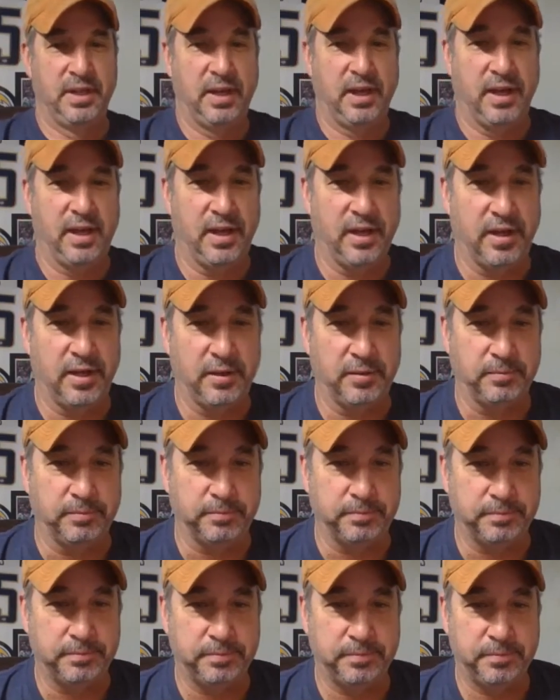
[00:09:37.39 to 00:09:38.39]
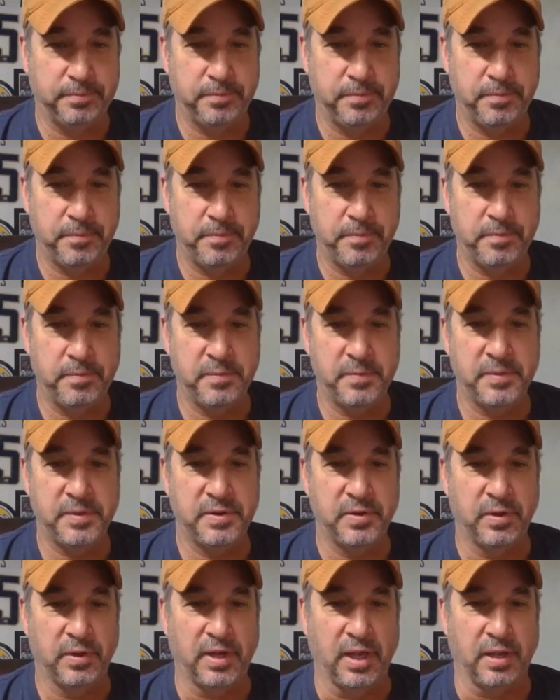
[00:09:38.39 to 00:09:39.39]

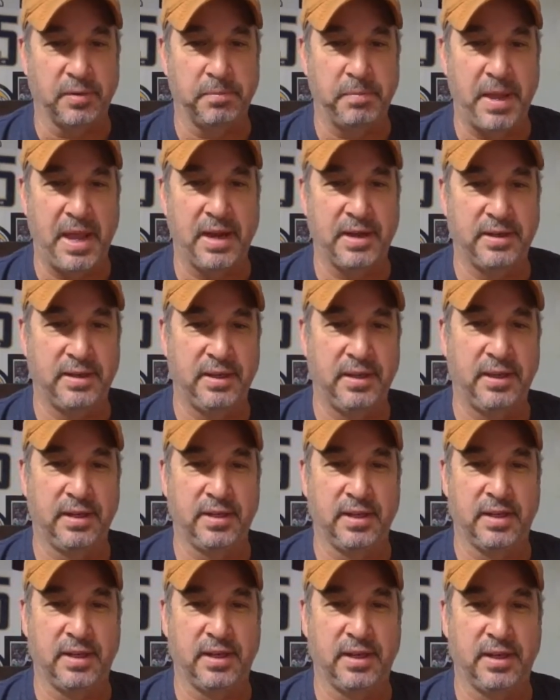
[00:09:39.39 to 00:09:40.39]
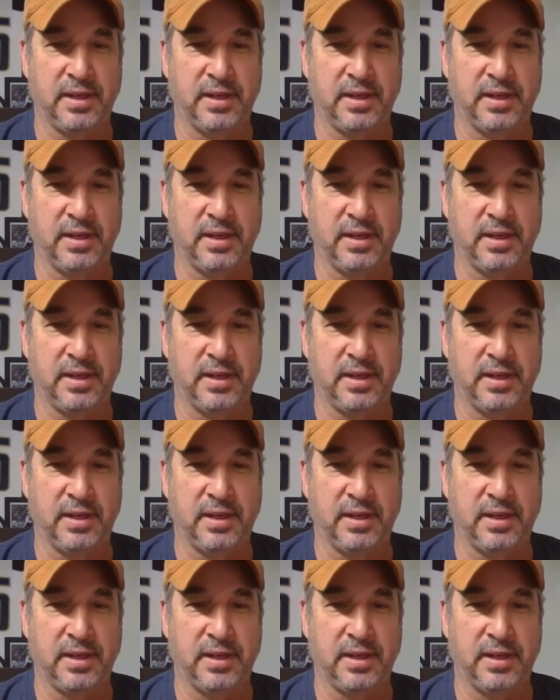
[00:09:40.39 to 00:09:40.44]
So yeah, back again